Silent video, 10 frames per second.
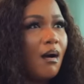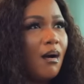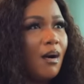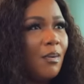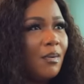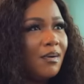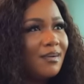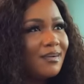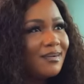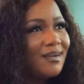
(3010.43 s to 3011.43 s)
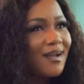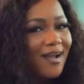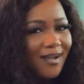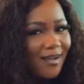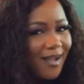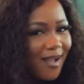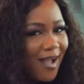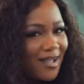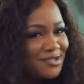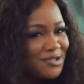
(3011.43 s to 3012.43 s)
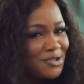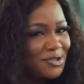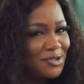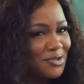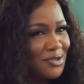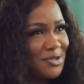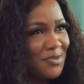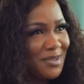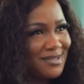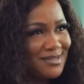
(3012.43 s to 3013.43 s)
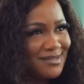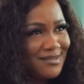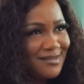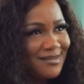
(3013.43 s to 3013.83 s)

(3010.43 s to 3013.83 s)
Oh, auntie just so sweet.